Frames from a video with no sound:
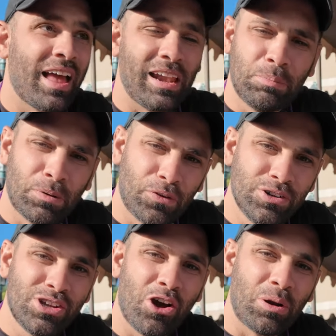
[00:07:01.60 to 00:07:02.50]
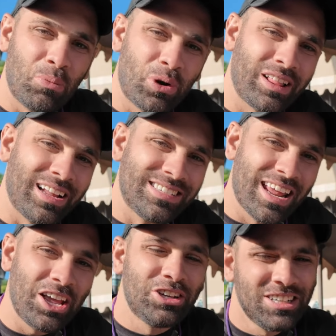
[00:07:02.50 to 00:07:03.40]
And he prefers it on a morning like
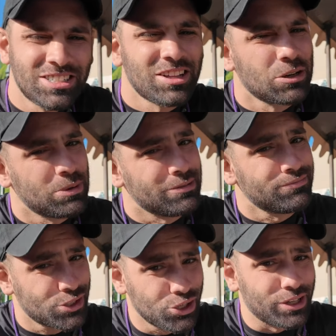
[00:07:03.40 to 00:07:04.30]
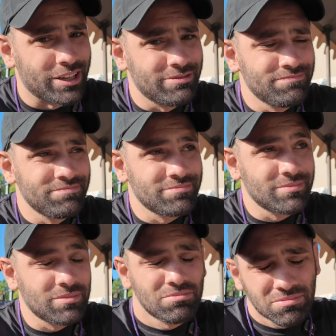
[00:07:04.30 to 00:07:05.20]
today because it is a little bit chilly
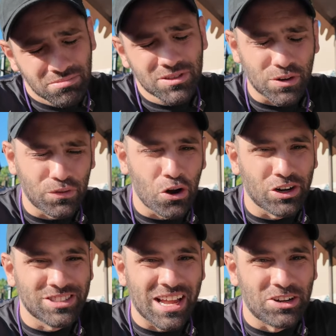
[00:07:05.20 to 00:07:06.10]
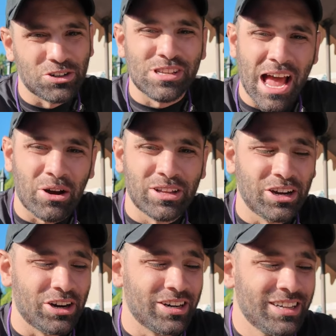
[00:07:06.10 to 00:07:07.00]
to Florida standards out
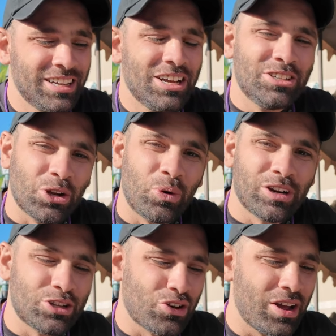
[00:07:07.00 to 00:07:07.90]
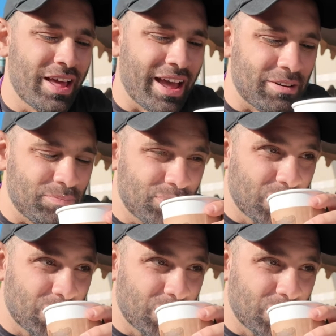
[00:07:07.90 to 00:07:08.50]
here. So we're gonna try that.